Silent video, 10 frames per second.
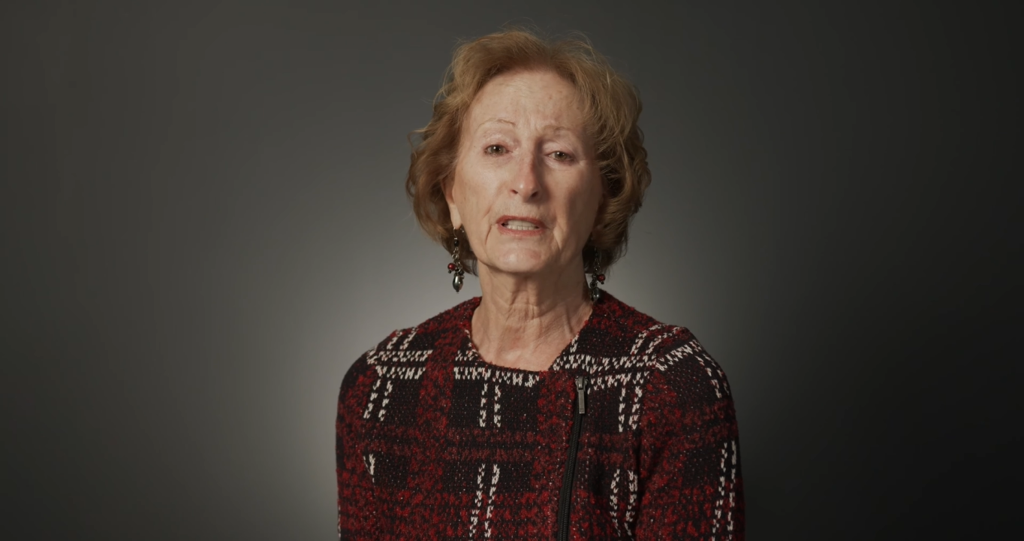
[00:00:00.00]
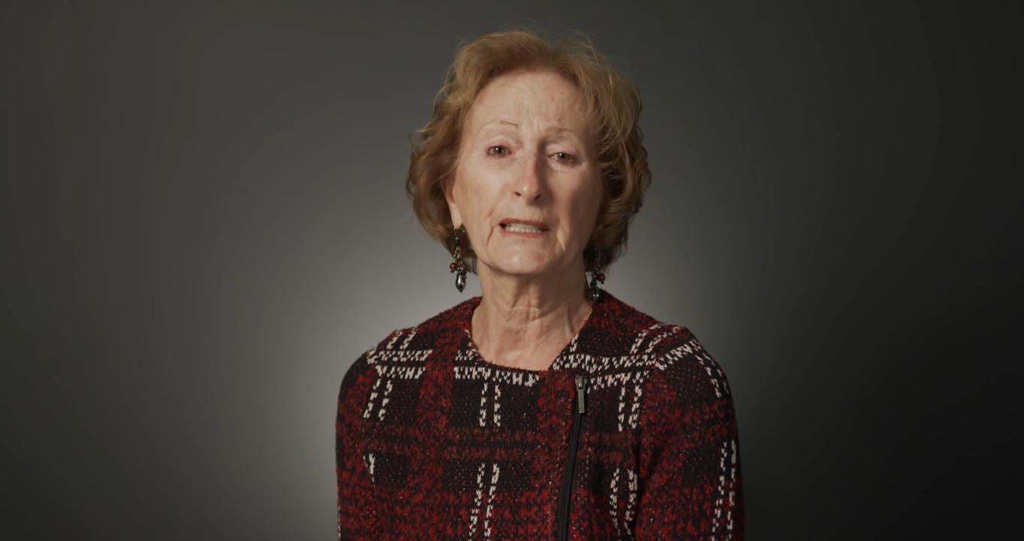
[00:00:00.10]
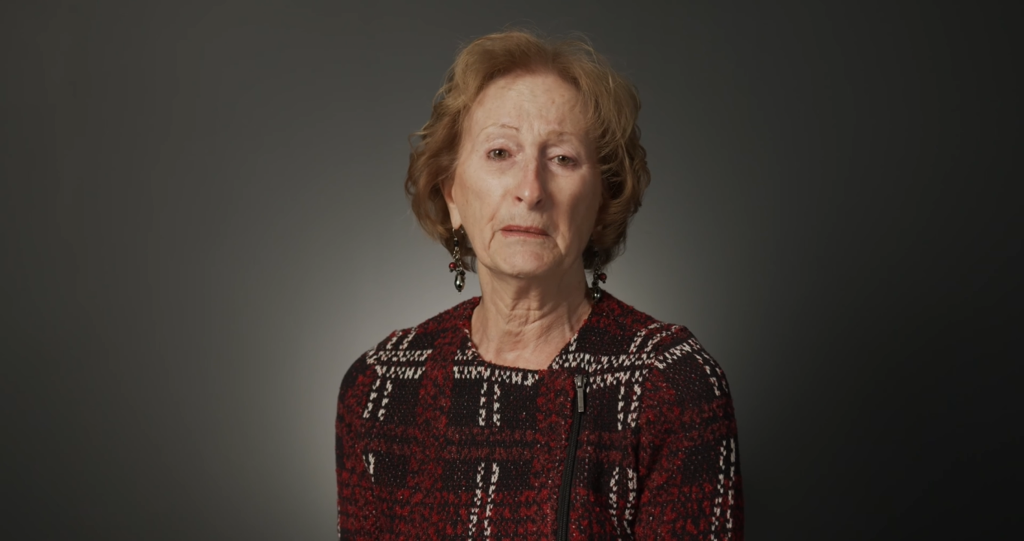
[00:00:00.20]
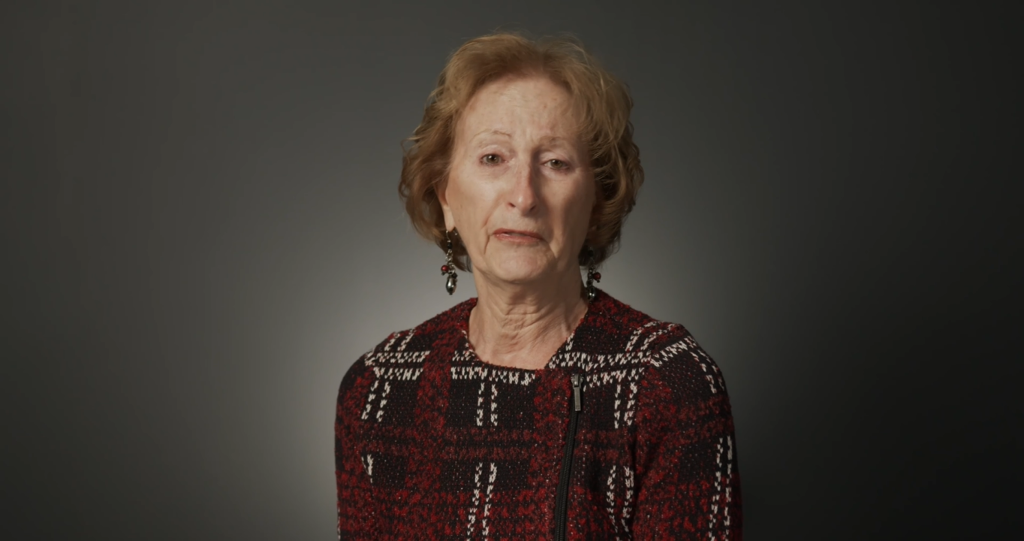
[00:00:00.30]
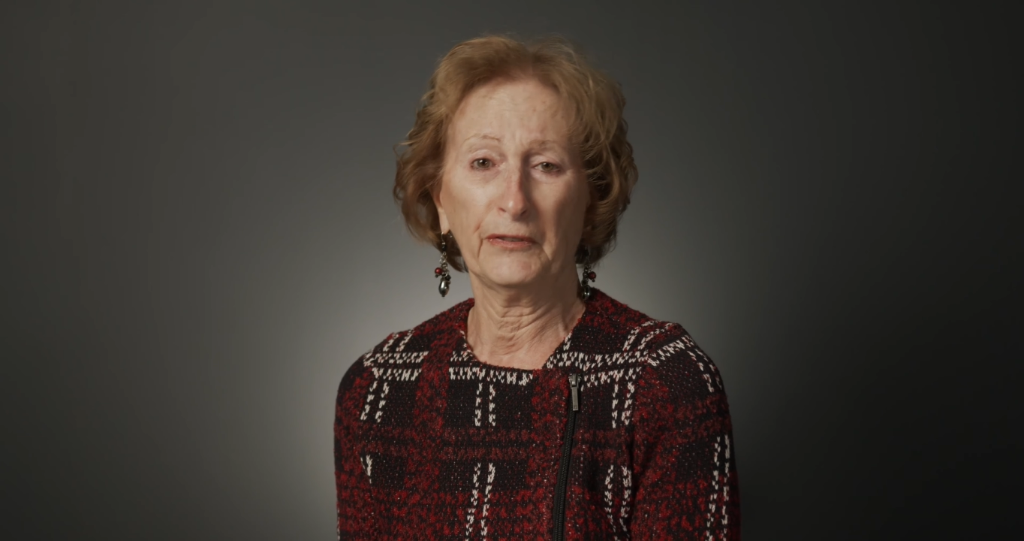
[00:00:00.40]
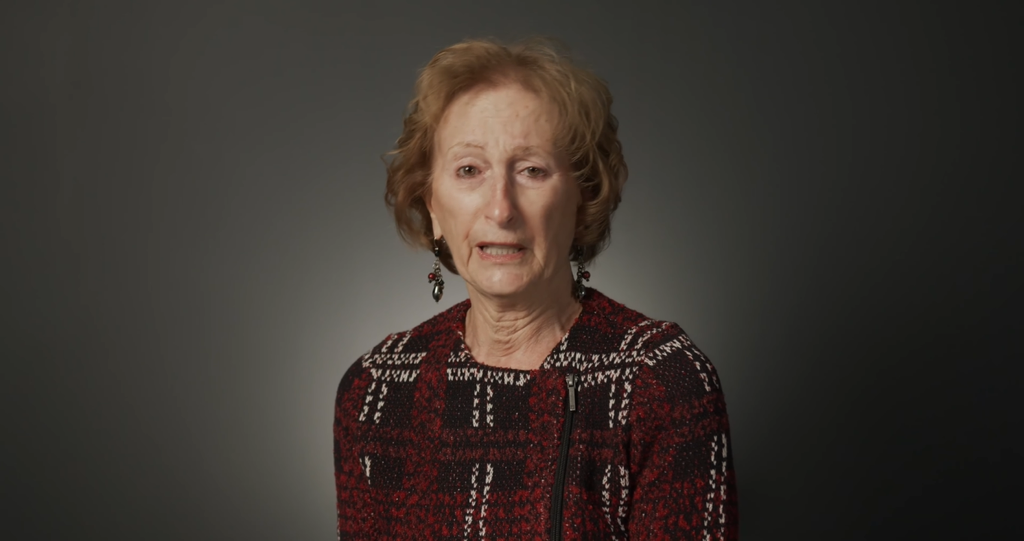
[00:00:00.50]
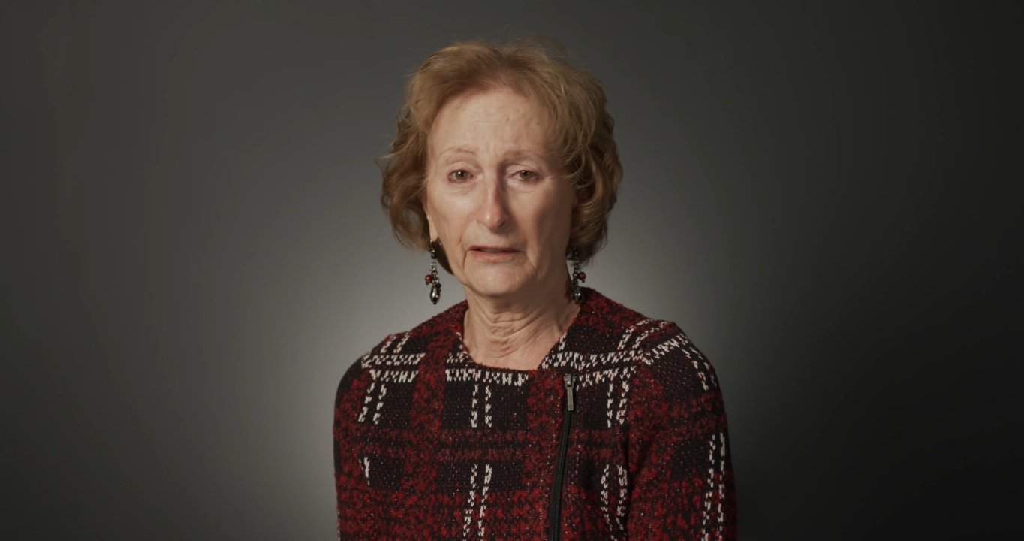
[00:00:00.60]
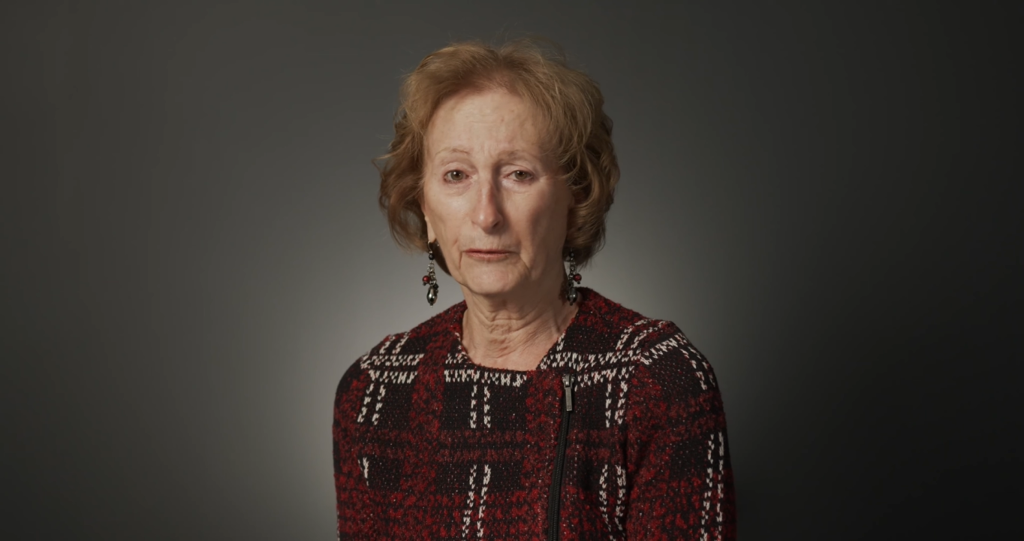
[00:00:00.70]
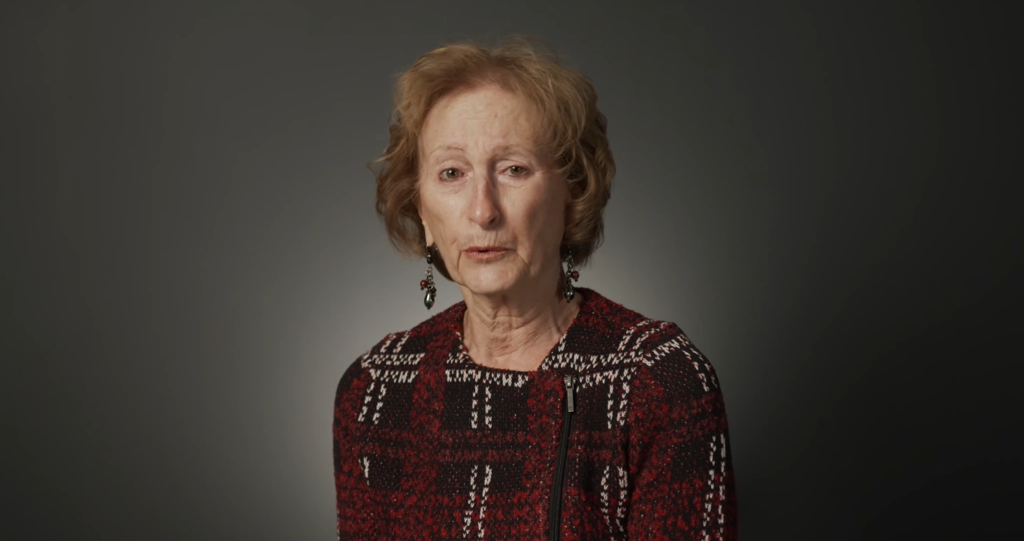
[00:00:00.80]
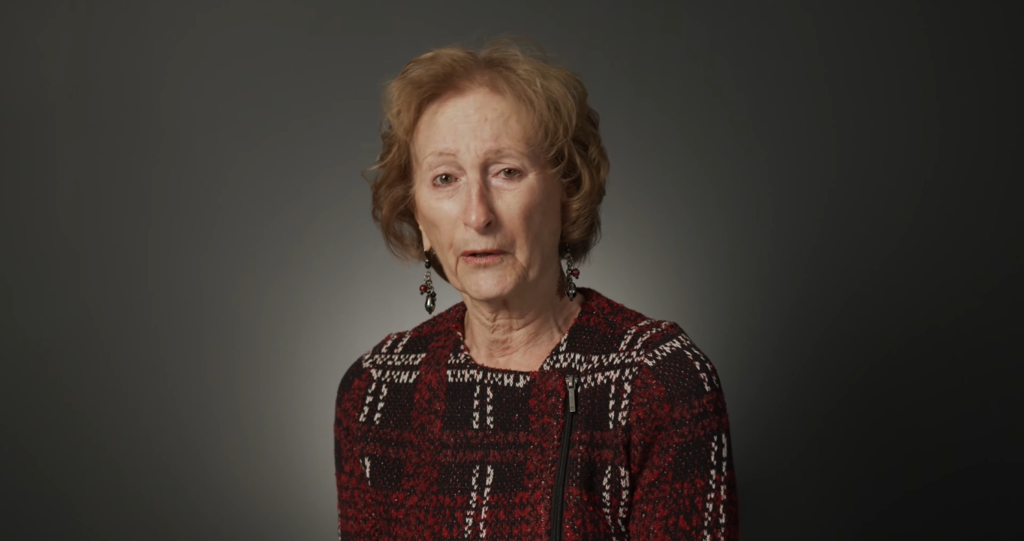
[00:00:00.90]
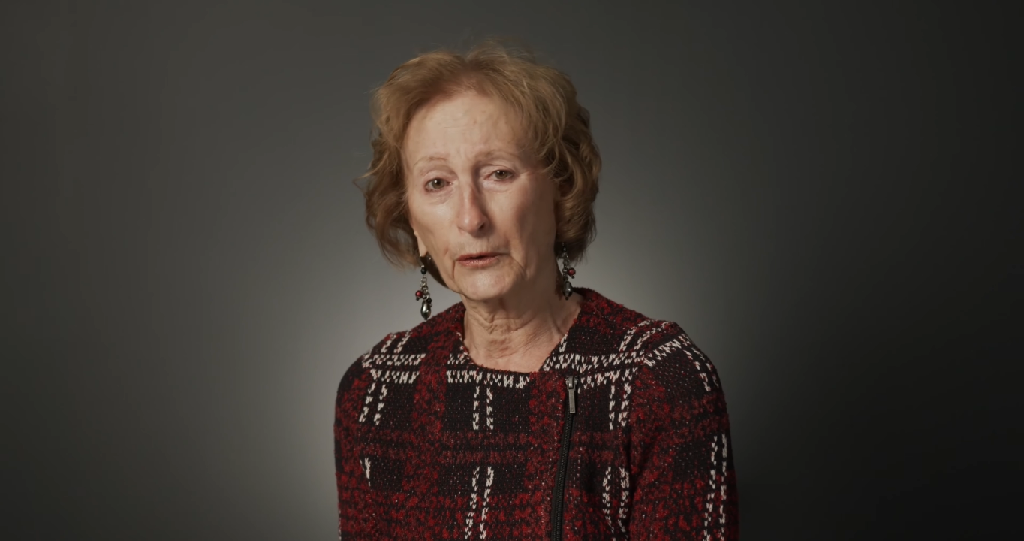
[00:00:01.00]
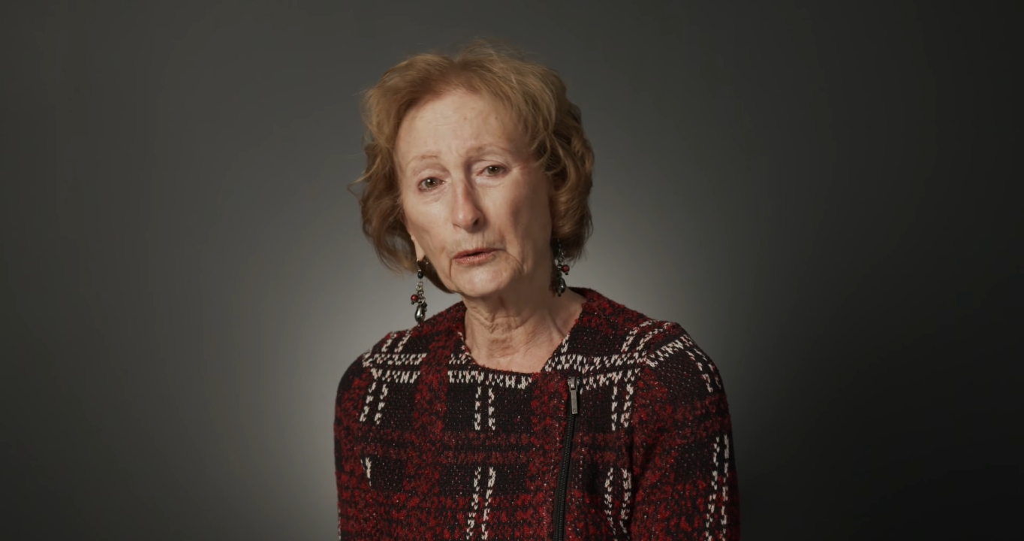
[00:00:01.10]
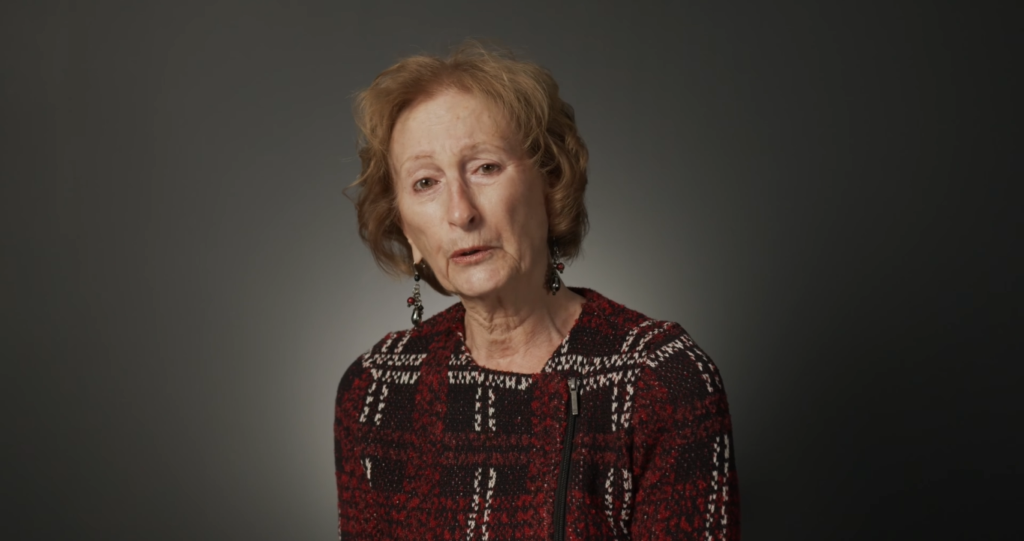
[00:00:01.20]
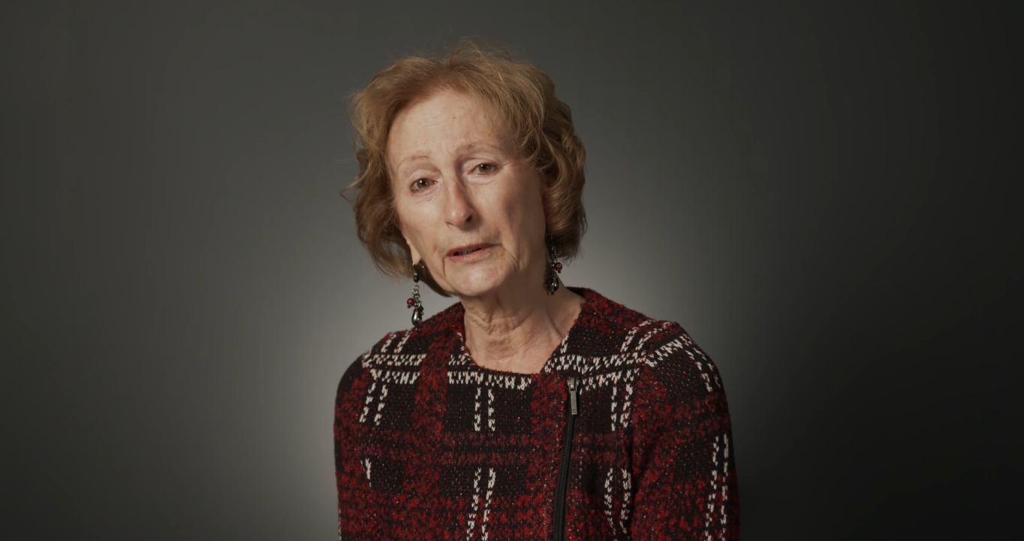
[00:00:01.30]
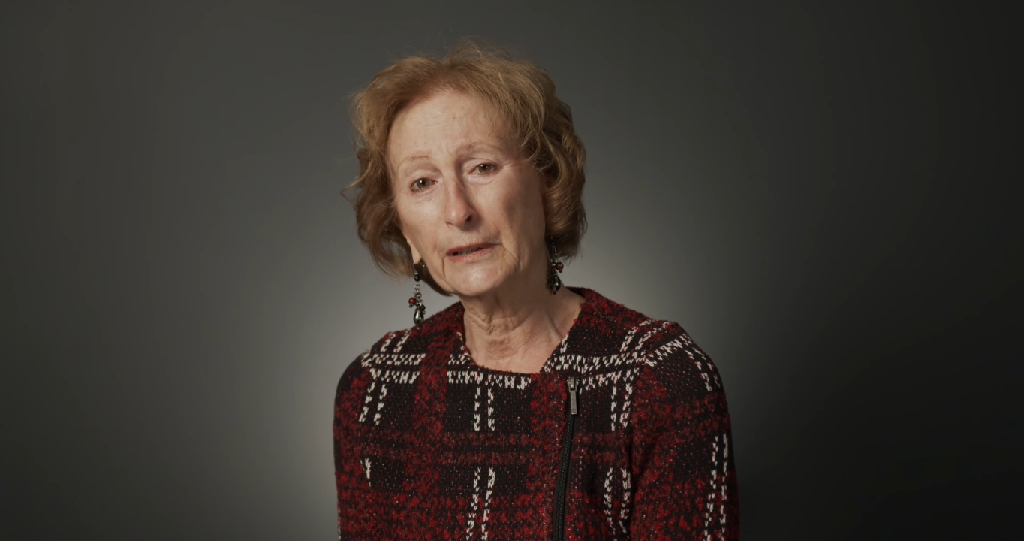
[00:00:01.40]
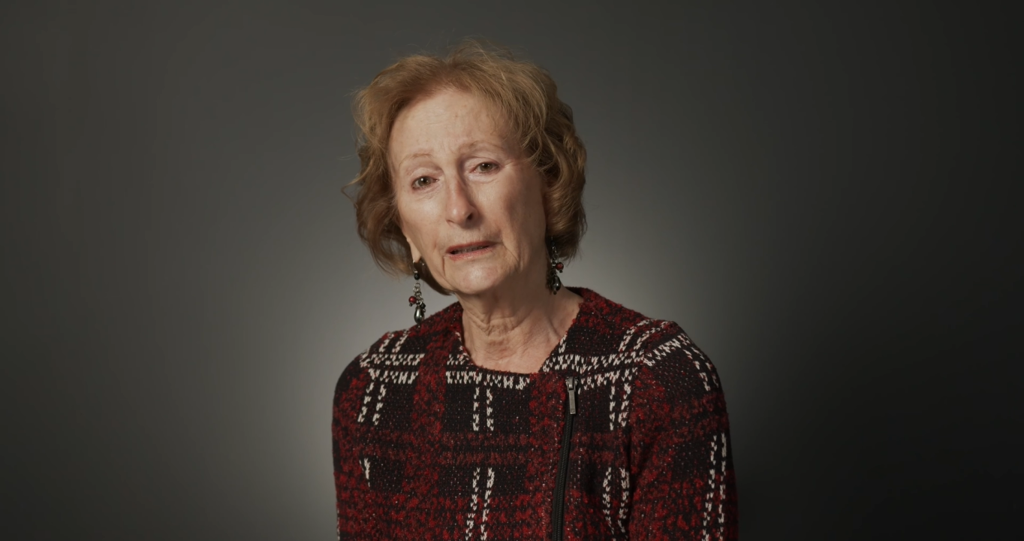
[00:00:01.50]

symphony of brotherhood.